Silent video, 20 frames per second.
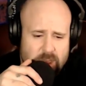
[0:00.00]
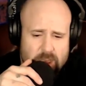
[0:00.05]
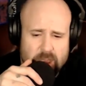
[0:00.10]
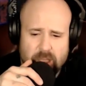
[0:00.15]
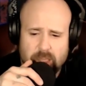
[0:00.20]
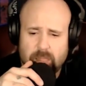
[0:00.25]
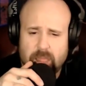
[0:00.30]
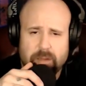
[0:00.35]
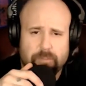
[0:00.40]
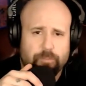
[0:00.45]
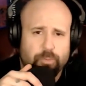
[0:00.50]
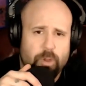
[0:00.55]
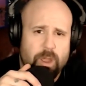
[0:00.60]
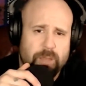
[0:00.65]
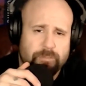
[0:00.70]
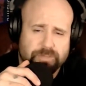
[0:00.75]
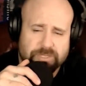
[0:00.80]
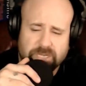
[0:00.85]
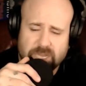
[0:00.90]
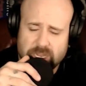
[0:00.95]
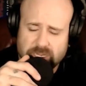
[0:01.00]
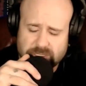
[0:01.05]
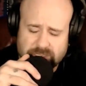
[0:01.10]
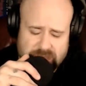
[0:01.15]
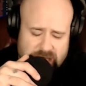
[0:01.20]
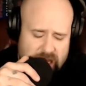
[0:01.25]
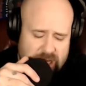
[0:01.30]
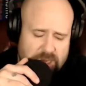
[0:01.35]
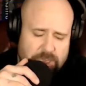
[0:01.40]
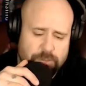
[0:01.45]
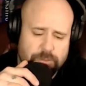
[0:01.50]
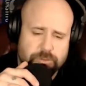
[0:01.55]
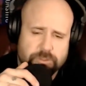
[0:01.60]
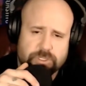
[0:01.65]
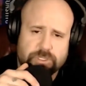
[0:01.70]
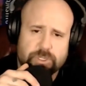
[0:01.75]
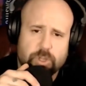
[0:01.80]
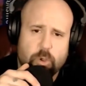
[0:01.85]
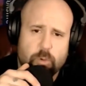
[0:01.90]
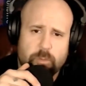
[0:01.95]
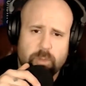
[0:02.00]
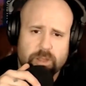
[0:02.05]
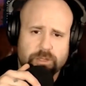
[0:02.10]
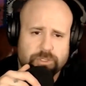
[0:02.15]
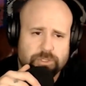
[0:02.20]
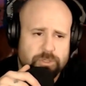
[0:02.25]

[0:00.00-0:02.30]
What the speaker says: A lot of props, guys. Thank you so much.